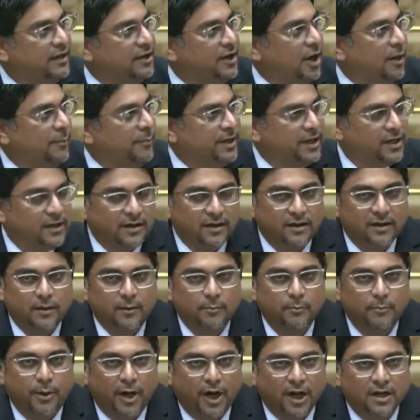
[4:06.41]
economic
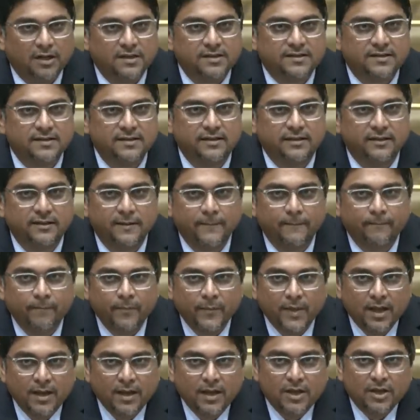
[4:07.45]
policy,
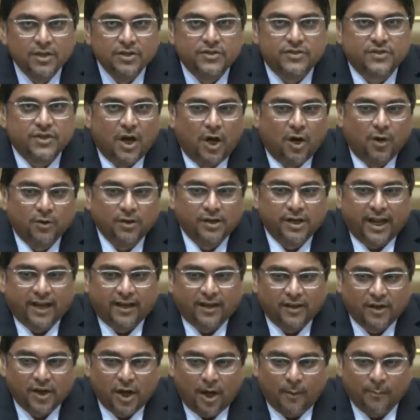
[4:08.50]
sound
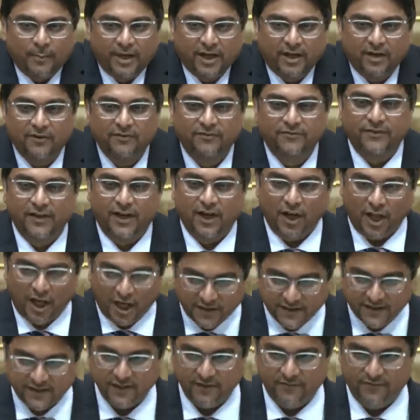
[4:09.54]
economic
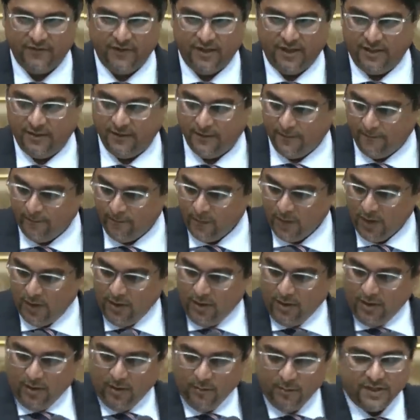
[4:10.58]
philosophy.
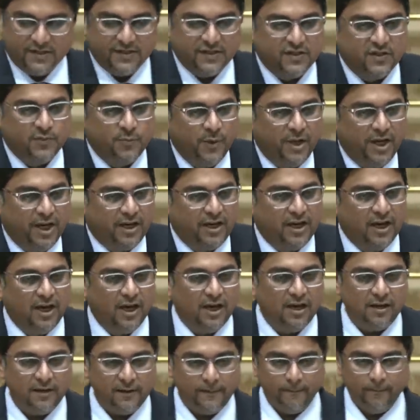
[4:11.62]
Mr.
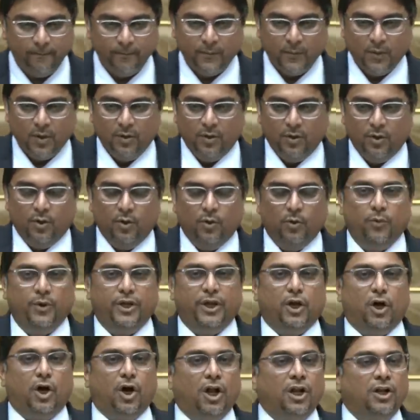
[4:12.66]
Speaker,
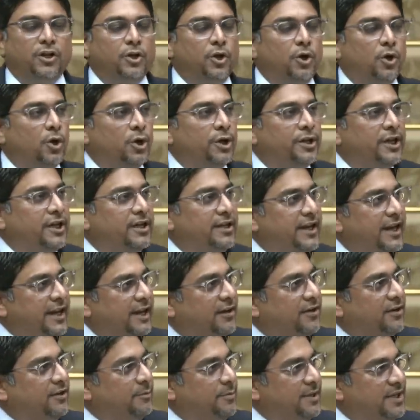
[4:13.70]
we all know that
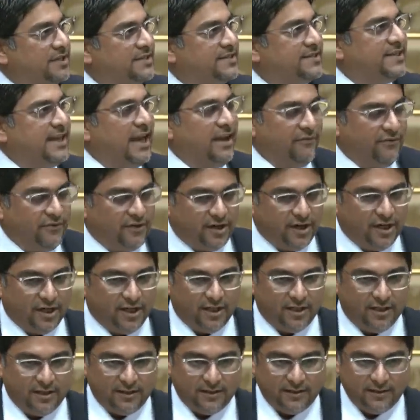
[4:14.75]
there could be
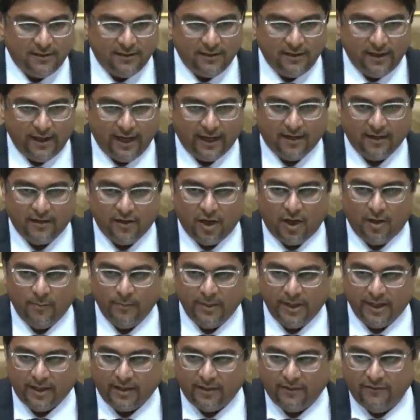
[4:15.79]
several
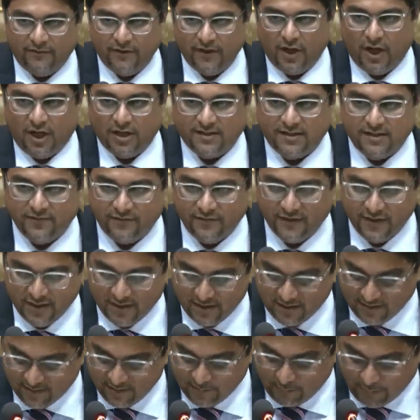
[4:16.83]
economic
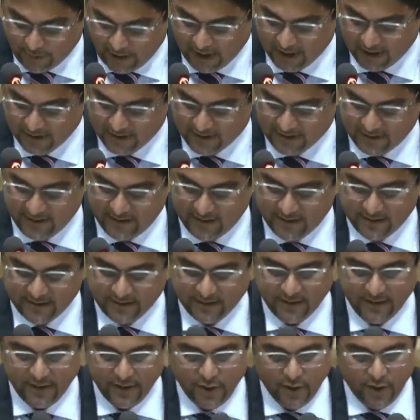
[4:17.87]
philosophies and
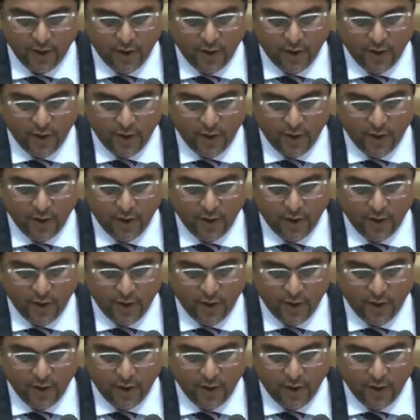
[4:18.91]
policies.